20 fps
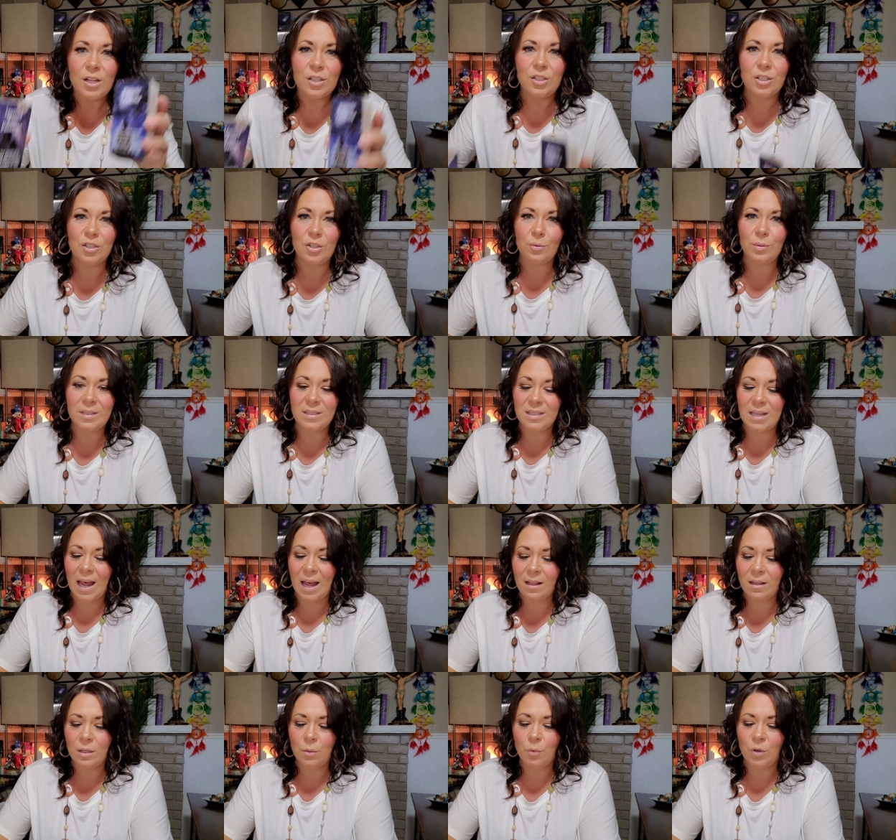to do
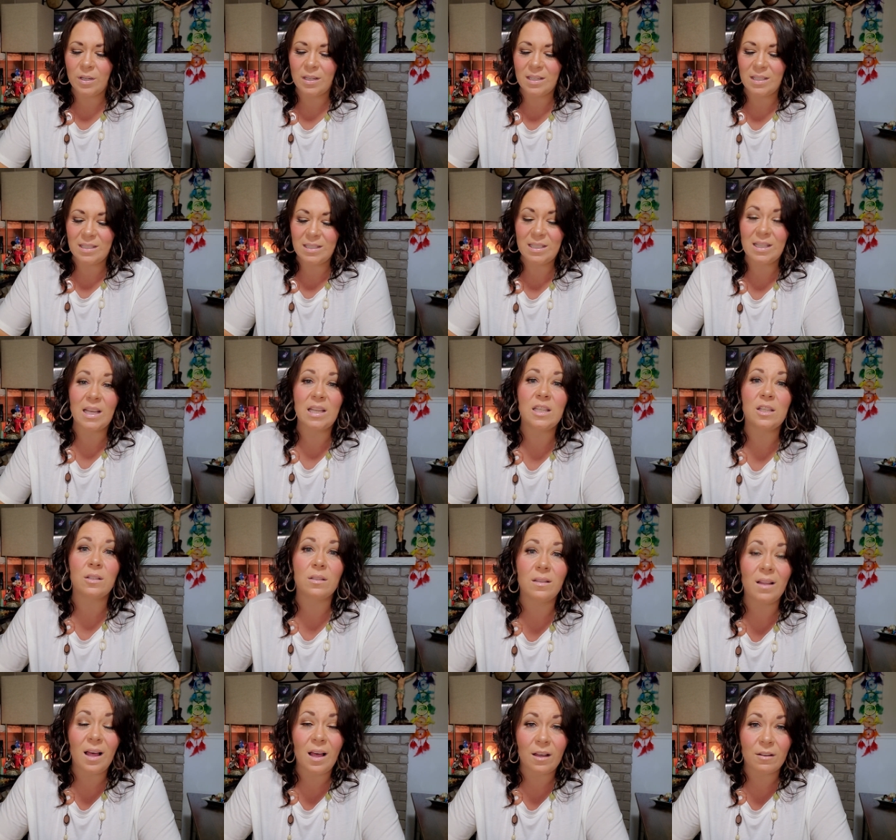exactly what it is that you
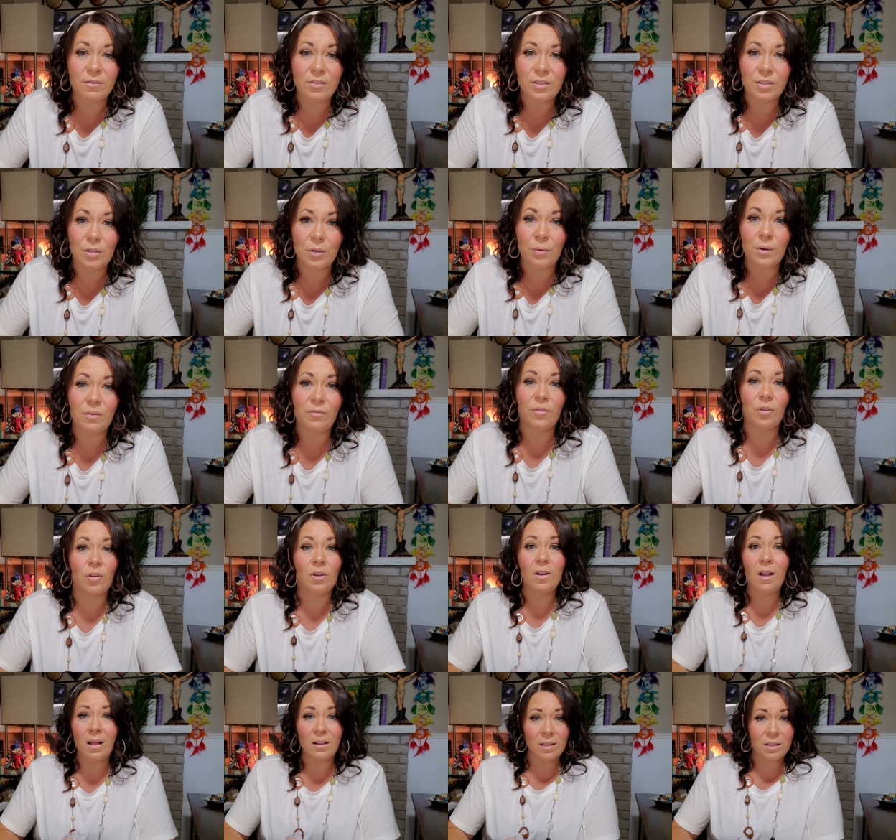love. So if you're
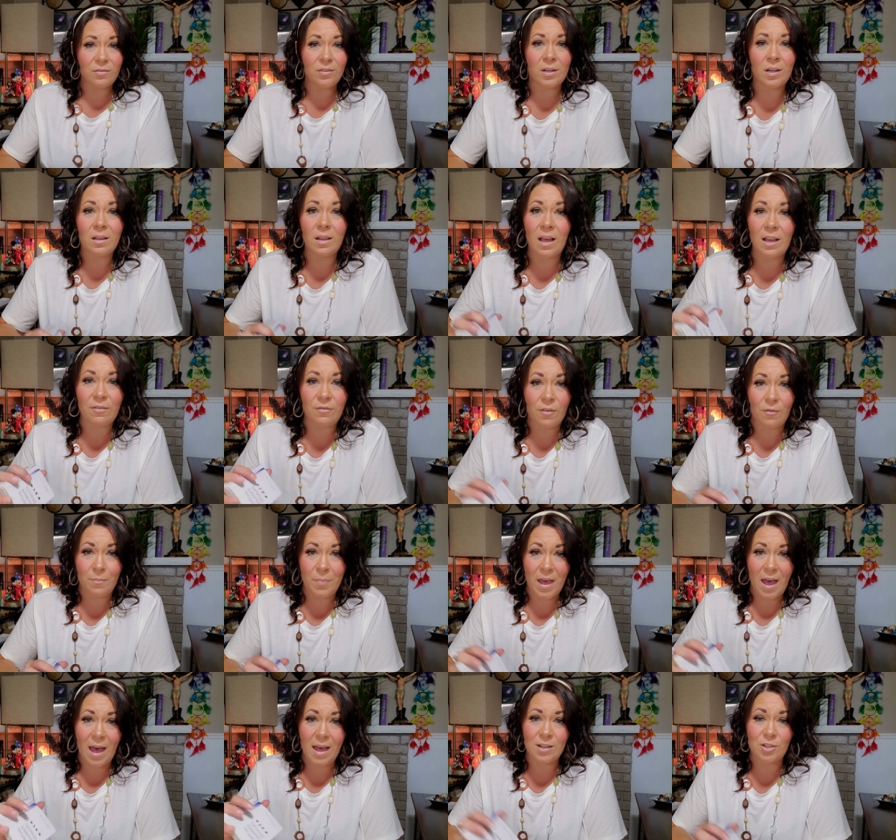not living a life of
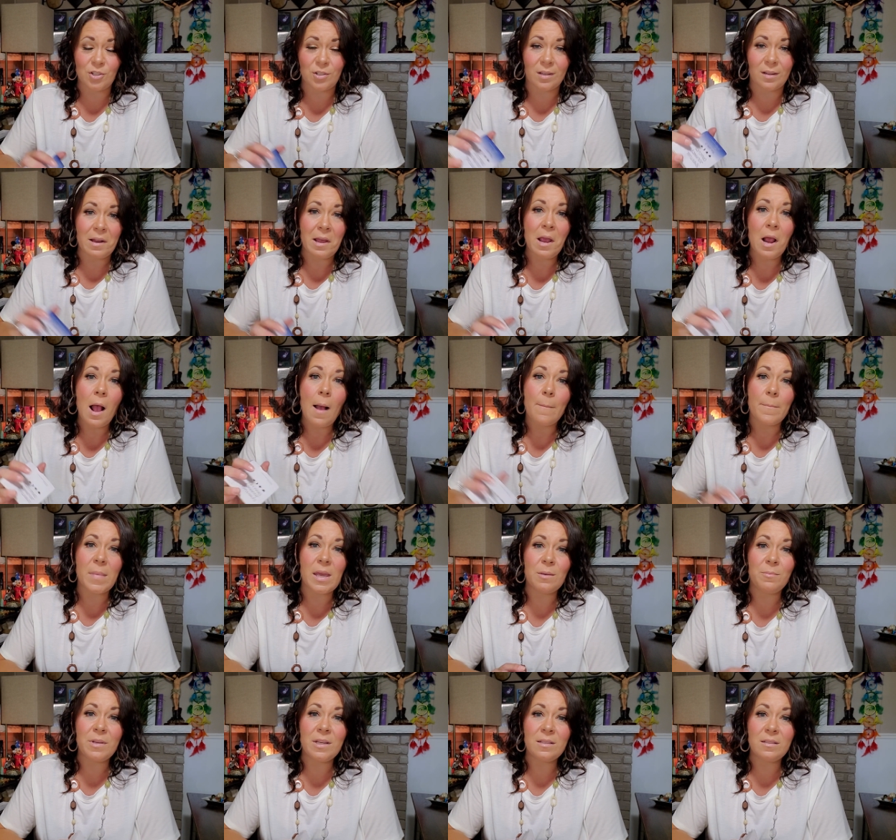passion,
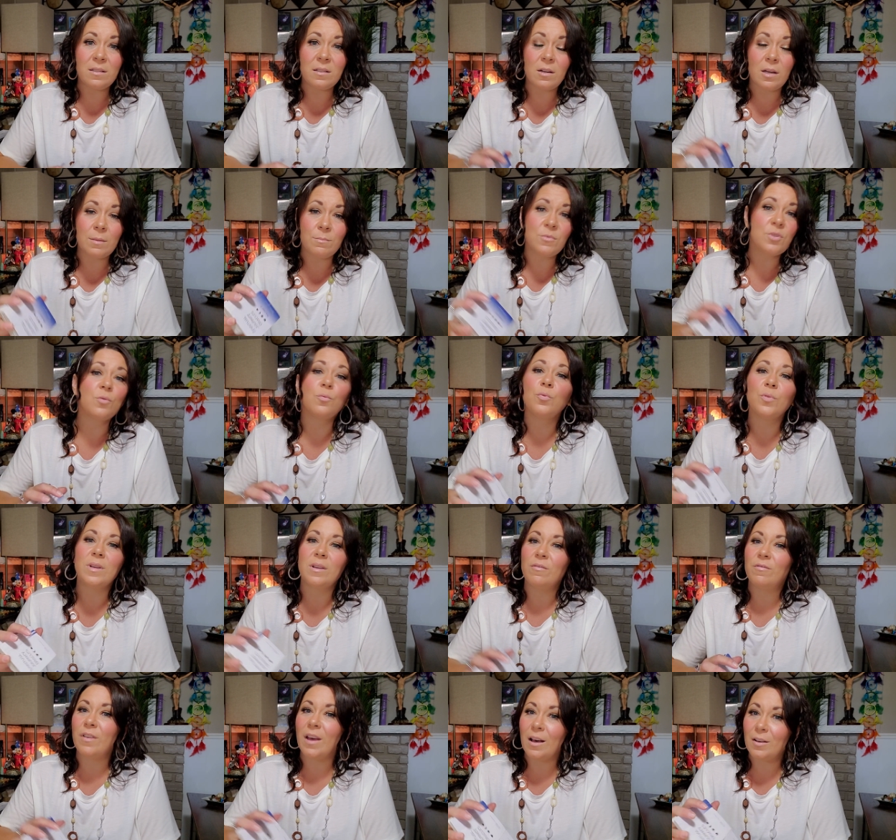maybe it's time to to
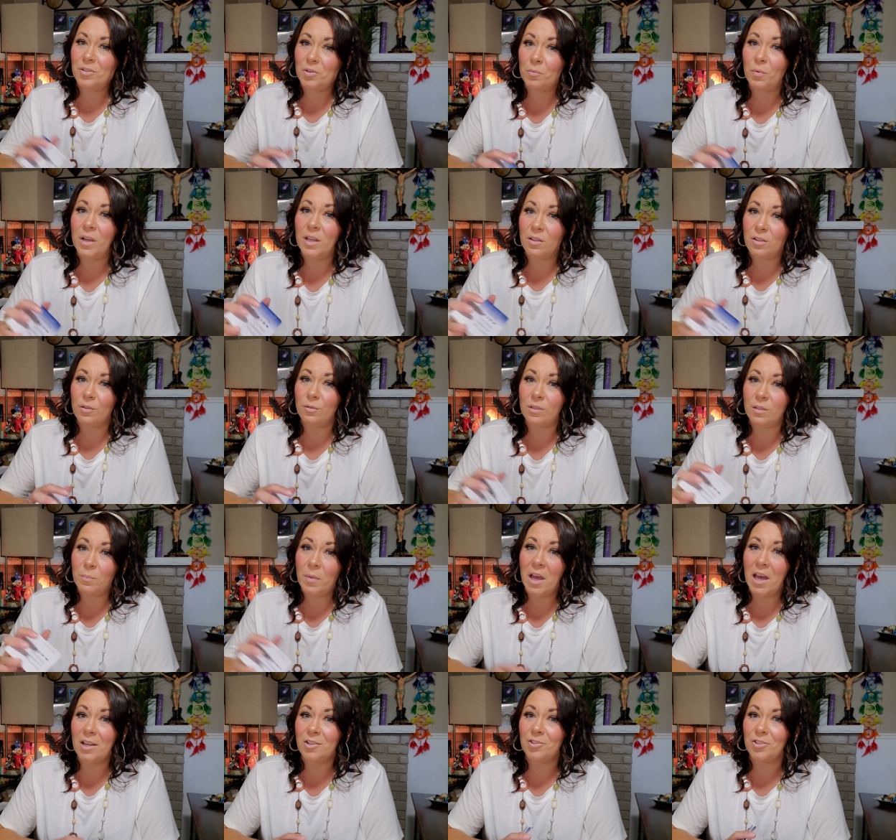reevaluate those
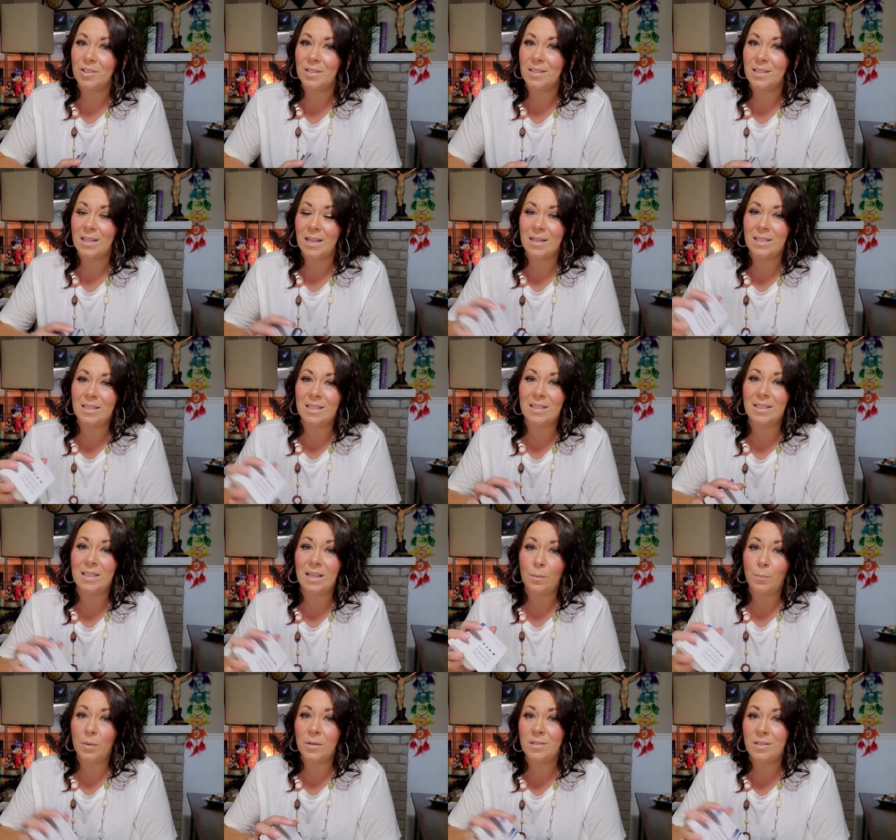passions and to
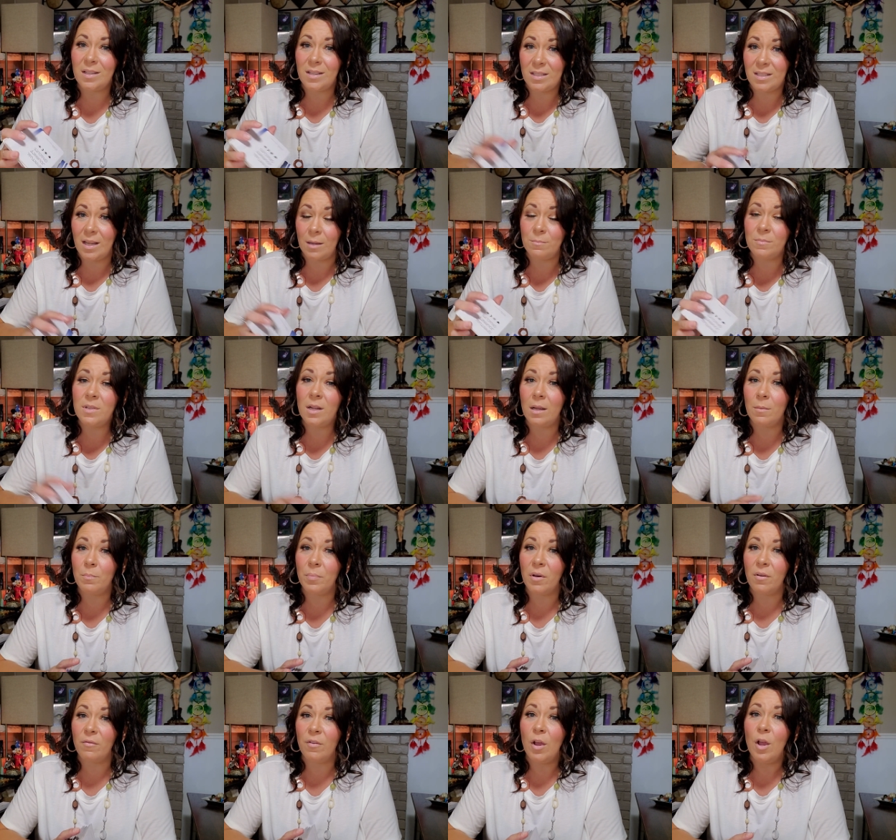dip into some type
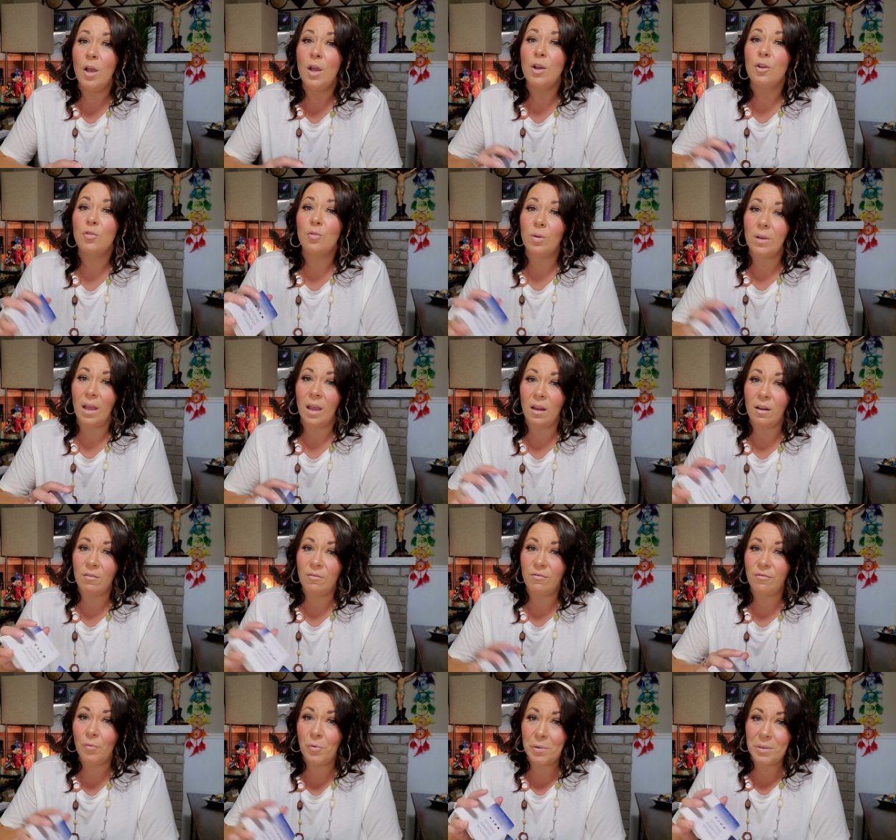of creative
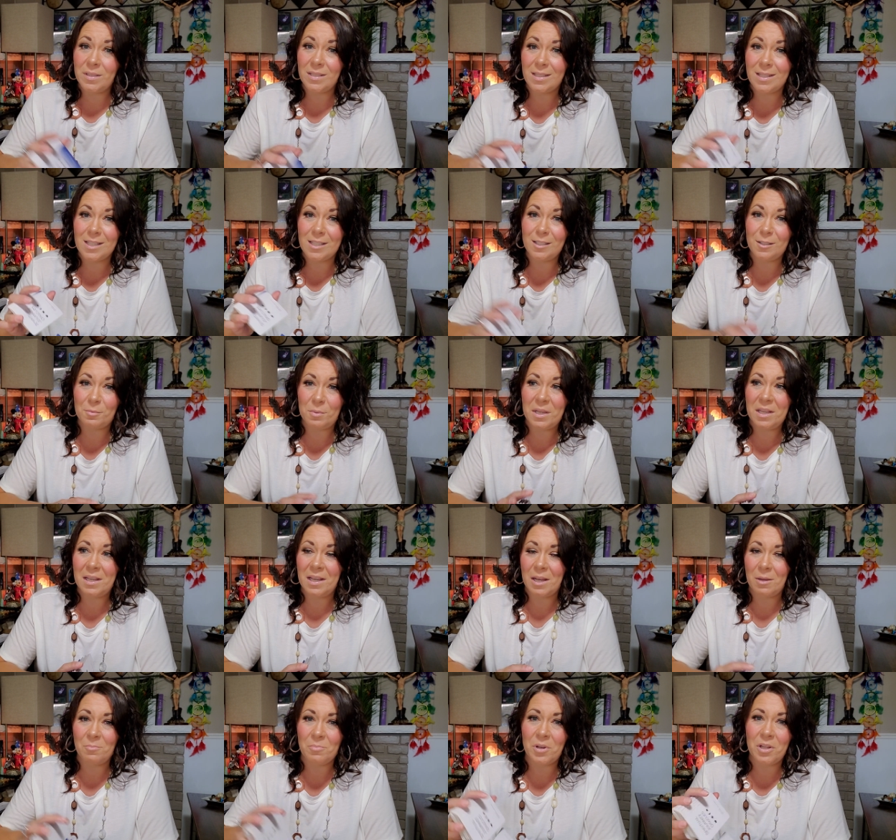force this
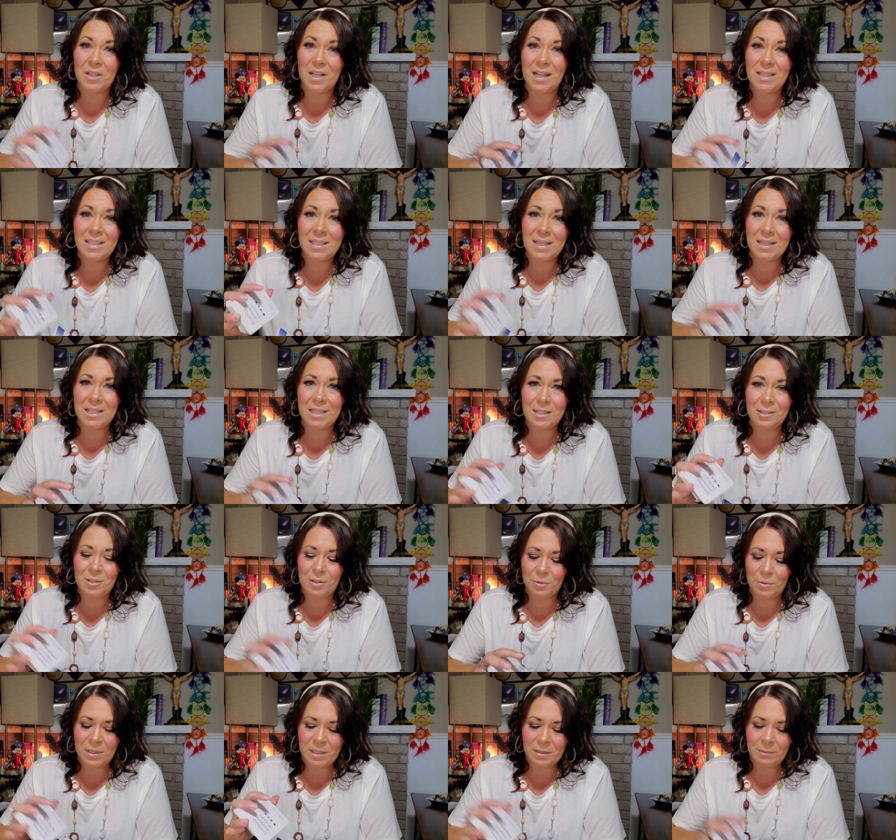weekend. But let's get
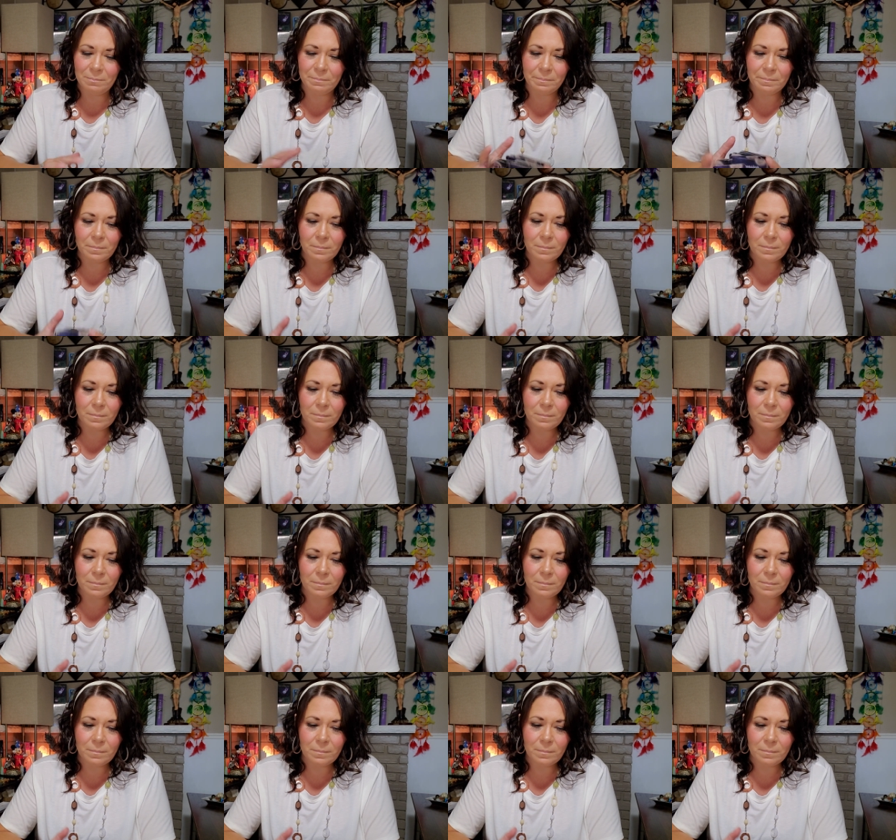into it.